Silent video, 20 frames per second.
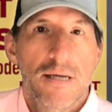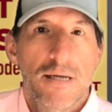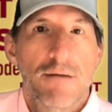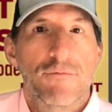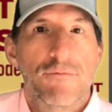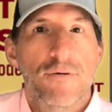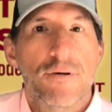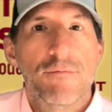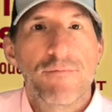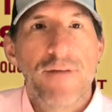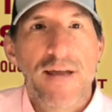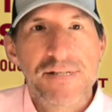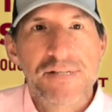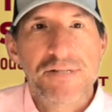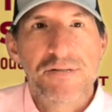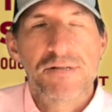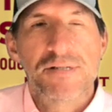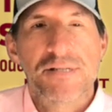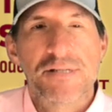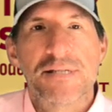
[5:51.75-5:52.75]
For
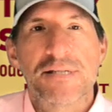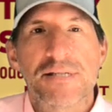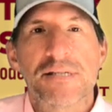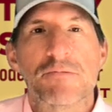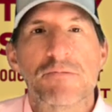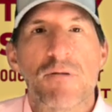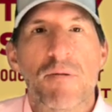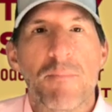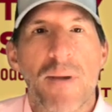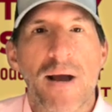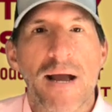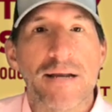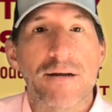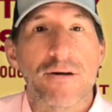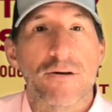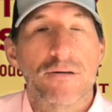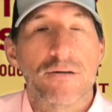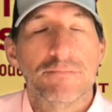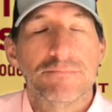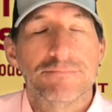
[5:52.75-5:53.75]
investors, this is a
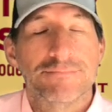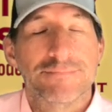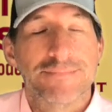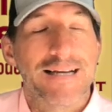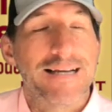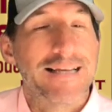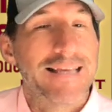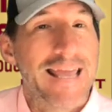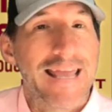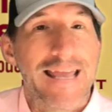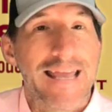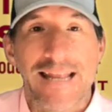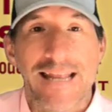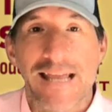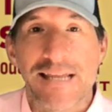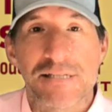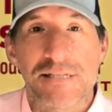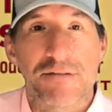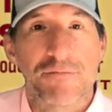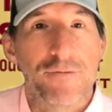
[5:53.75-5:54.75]
reminder, again,
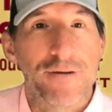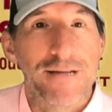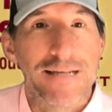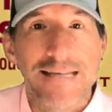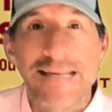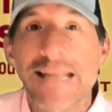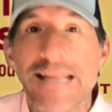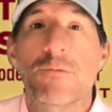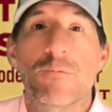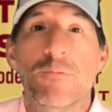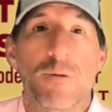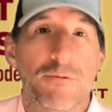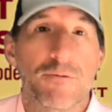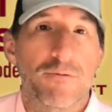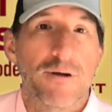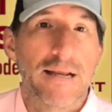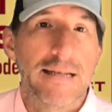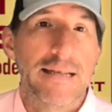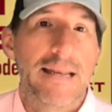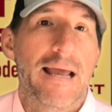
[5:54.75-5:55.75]
as if we need one
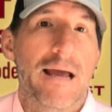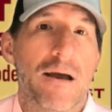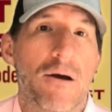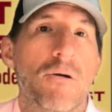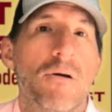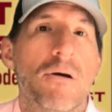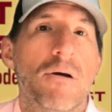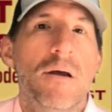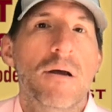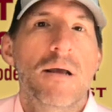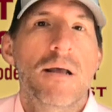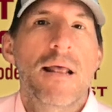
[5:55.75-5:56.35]
right now,